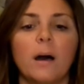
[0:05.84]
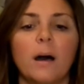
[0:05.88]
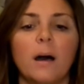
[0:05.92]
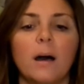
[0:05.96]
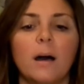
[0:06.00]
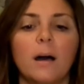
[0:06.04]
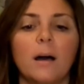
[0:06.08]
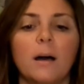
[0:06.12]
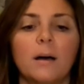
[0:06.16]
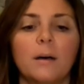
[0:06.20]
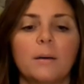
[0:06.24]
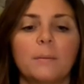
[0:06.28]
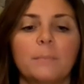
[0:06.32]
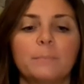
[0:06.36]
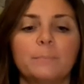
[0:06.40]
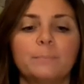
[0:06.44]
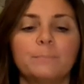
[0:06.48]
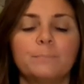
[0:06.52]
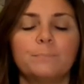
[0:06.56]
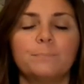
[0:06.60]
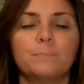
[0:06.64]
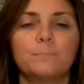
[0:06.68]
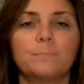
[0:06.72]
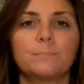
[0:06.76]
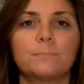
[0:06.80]

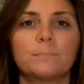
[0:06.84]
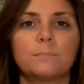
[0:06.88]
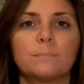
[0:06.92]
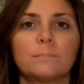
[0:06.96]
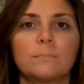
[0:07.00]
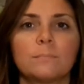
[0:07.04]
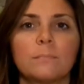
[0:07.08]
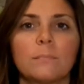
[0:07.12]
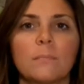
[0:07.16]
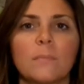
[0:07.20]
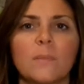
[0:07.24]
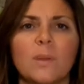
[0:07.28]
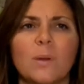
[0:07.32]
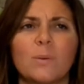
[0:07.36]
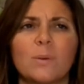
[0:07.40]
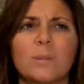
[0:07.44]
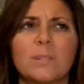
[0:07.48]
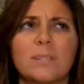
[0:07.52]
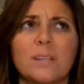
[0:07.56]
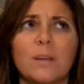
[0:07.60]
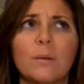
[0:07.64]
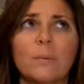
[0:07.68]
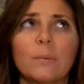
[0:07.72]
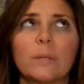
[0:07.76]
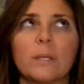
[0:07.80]
well,
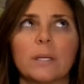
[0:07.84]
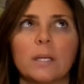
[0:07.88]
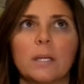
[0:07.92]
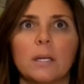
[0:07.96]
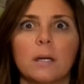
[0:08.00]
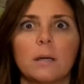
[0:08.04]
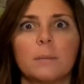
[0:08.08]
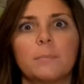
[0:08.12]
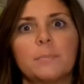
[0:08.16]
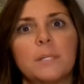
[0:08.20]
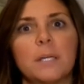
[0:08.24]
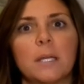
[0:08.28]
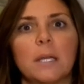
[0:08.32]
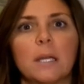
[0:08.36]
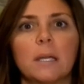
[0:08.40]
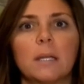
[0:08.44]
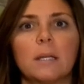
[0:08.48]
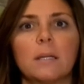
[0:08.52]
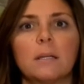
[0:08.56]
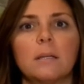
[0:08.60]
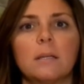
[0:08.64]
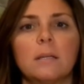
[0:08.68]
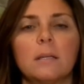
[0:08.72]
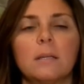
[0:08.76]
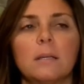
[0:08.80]
it's not really an update.
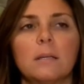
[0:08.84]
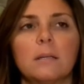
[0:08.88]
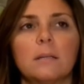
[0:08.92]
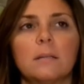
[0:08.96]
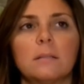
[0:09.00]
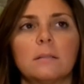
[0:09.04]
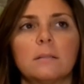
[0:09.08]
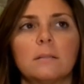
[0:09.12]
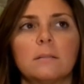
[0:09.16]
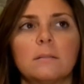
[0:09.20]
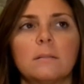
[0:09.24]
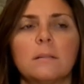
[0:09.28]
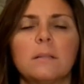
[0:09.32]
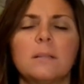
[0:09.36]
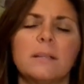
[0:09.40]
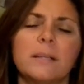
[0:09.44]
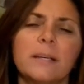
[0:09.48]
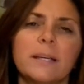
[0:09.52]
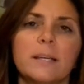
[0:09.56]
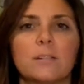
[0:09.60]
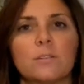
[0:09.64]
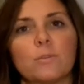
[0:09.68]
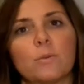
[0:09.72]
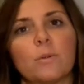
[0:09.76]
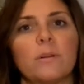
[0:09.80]
Oh, I
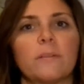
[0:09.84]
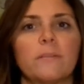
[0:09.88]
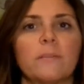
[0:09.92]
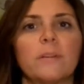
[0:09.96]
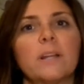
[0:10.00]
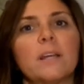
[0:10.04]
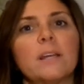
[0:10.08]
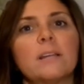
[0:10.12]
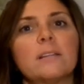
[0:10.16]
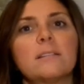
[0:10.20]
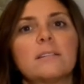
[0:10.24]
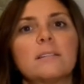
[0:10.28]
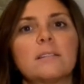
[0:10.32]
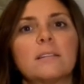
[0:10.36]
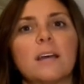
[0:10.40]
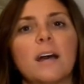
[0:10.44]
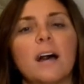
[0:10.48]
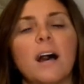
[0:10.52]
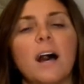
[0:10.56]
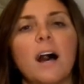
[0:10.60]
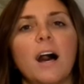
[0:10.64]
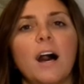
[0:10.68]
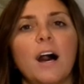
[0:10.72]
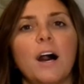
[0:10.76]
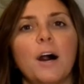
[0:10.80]
guess sort of it is.
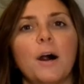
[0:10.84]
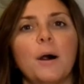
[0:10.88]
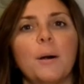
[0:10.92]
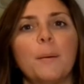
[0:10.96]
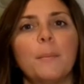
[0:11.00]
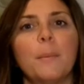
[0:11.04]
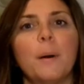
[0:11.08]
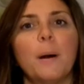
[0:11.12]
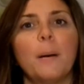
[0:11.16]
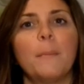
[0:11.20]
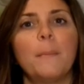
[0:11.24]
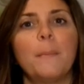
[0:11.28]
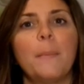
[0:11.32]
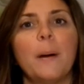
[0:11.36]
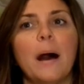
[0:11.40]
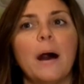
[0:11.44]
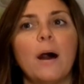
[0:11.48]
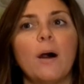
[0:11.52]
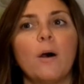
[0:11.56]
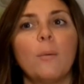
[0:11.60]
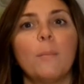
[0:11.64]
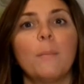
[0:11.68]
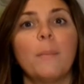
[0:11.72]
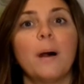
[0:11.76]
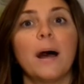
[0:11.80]

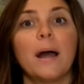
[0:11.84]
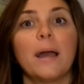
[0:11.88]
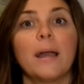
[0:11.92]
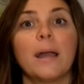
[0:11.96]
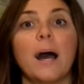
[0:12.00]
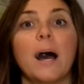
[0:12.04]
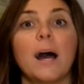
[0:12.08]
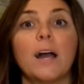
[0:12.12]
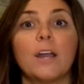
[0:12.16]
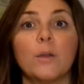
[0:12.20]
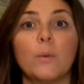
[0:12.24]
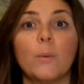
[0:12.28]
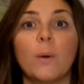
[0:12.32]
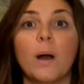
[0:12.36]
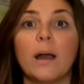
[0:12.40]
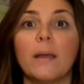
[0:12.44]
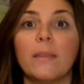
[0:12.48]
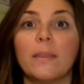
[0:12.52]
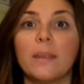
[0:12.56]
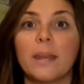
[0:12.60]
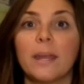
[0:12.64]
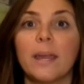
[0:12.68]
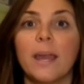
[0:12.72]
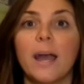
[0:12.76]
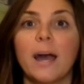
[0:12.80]
About my IUI
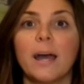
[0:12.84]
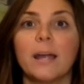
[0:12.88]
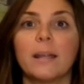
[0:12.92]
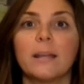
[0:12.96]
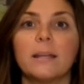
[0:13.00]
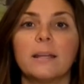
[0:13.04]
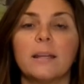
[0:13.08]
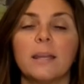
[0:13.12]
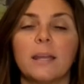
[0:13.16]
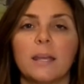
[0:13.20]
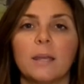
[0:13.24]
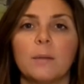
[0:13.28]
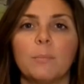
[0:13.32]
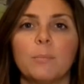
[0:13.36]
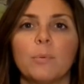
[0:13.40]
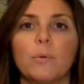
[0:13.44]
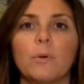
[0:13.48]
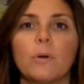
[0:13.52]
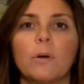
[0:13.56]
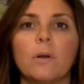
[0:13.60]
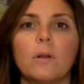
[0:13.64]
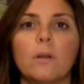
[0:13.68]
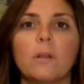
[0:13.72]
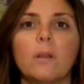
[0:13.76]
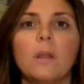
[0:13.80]
that I had in
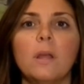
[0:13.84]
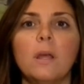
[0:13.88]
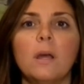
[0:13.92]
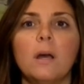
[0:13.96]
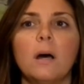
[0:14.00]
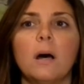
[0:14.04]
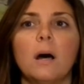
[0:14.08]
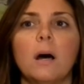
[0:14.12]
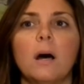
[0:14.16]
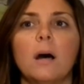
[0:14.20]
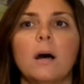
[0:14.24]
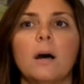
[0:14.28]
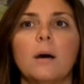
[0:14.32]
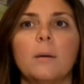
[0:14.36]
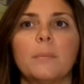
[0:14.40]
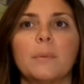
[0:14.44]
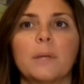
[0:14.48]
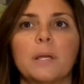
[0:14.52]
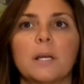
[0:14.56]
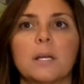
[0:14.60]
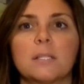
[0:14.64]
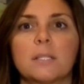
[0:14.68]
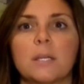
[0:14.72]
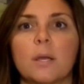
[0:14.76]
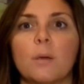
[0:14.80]
April,
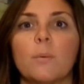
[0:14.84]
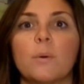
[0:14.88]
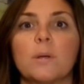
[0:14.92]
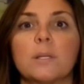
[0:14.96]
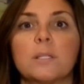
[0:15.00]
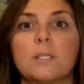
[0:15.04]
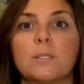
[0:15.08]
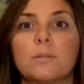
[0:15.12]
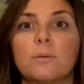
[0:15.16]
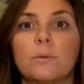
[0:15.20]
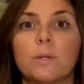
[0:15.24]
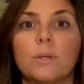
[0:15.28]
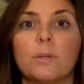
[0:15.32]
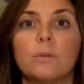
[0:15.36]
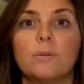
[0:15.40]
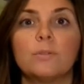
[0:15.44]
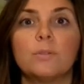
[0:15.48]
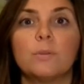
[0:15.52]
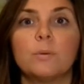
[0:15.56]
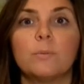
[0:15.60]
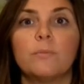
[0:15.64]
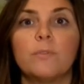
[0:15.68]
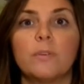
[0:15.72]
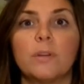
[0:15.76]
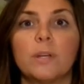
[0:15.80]
because I wasn't doing
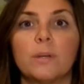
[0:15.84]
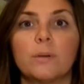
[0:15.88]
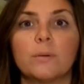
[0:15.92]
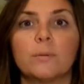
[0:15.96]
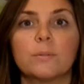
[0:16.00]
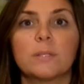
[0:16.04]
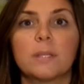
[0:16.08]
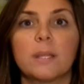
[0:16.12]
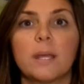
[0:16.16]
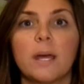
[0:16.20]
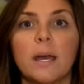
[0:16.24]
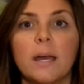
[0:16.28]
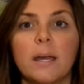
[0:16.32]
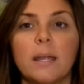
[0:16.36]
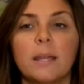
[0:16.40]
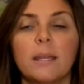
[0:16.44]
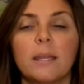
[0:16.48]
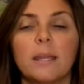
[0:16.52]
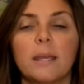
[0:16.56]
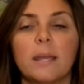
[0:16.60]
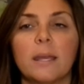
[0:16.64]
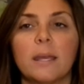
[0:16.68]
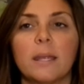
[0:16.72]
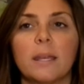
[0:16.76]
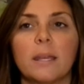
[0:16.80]
YouTube videos then,
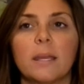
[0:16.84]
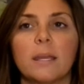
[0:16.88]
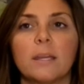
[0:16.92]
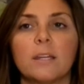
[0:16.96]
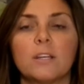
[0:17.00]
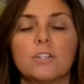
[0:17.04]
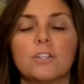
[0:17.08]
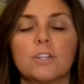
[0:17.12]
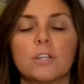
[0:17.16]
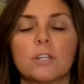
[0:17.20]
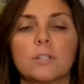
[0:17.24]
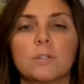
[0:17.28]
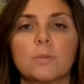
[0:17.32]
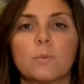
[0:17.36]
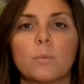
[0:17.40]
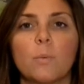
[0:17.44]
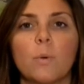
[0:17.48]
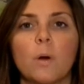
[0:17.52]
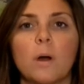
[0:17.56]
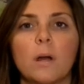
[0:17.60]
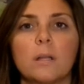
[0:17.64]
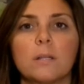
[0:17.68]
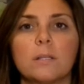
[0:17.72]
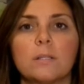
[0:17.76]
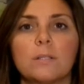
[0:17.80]
and I just
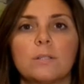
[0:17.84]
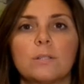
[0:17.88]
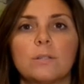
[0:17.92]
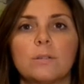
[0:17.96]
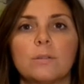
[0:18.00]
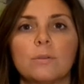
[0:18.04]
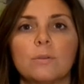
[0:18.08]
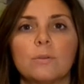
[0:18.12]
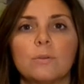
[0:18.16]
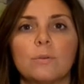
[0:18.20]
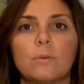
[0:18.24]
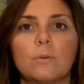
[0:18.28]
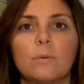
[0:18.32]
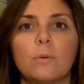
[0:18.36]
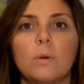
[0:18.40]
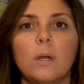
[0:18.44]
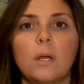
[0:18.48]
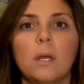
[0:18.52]
want to,